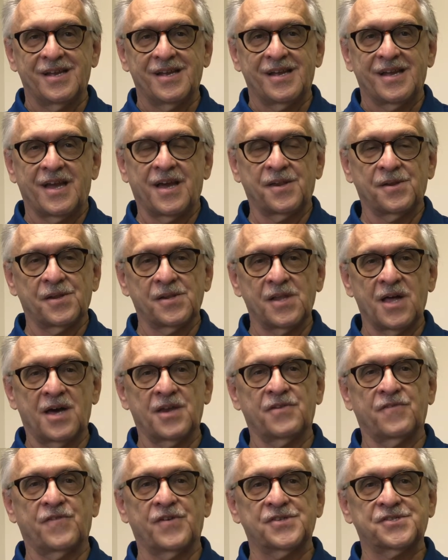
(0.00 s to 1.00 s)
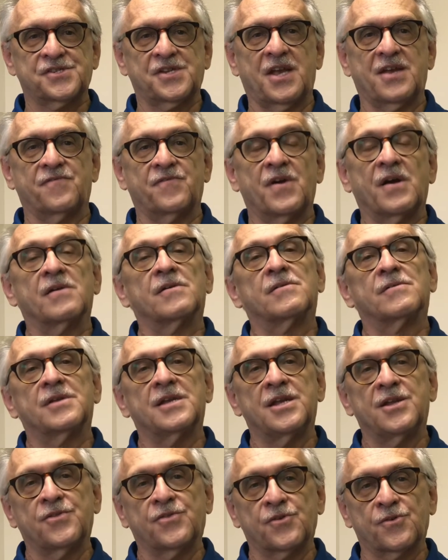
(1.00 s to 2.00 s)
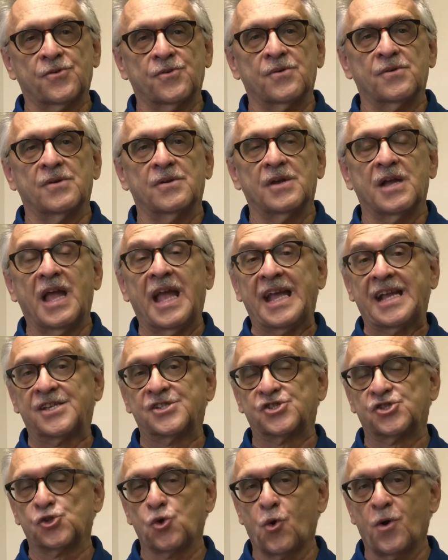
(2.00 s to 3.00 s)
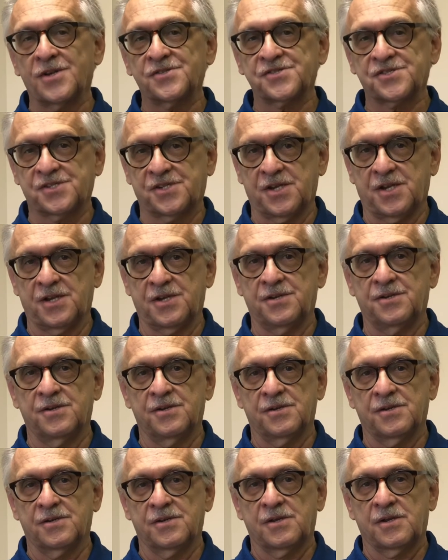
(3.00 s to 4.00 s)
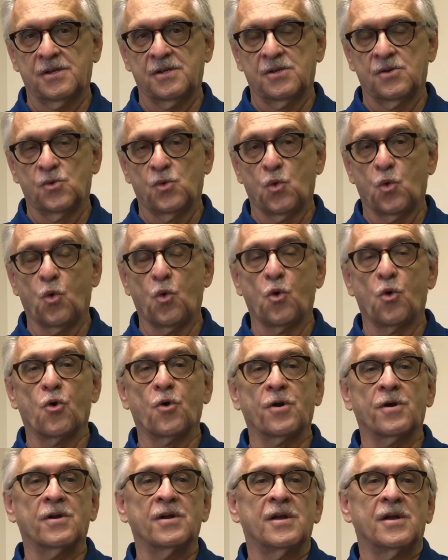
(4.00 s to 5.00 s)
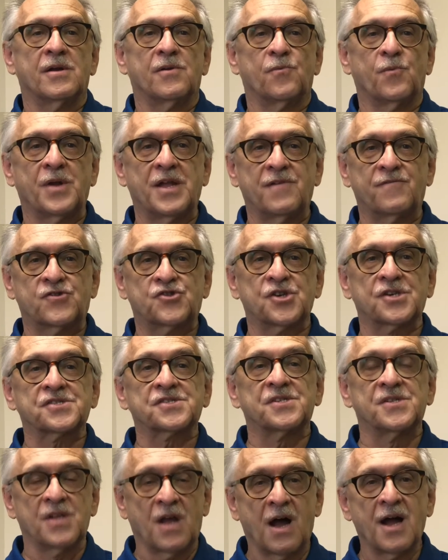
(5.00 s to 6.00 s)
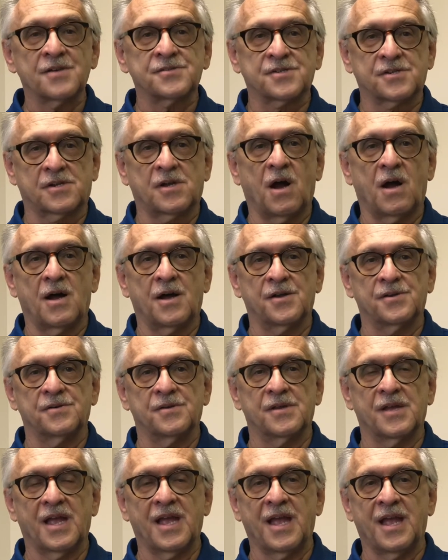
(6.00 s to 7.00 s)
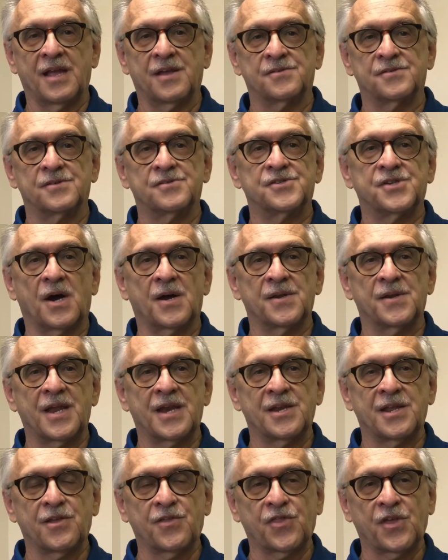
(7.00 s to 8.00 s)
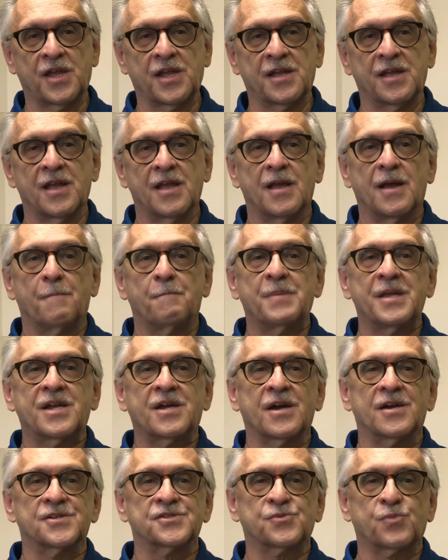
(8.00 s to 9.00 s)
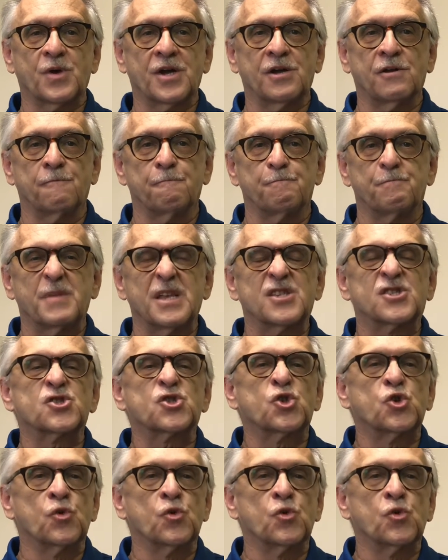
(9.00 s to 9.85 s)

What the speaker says: And a lot of us have either exhausted or we've just not gone and done anything because, well, it's too